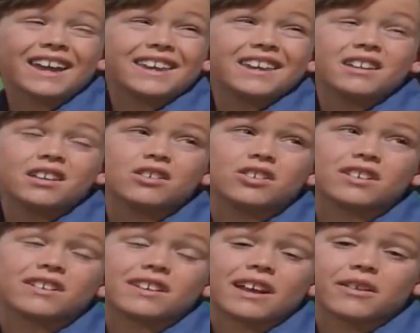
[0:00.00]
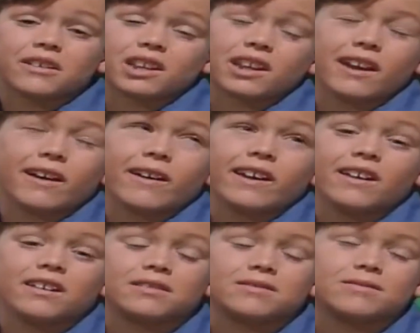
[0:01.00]
I guess it just sounds scary,
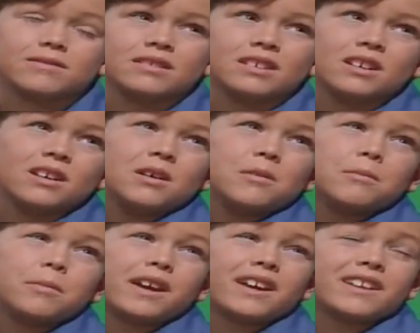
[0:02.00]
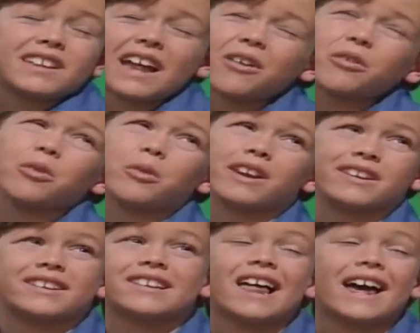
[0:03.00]
because I don't know what it's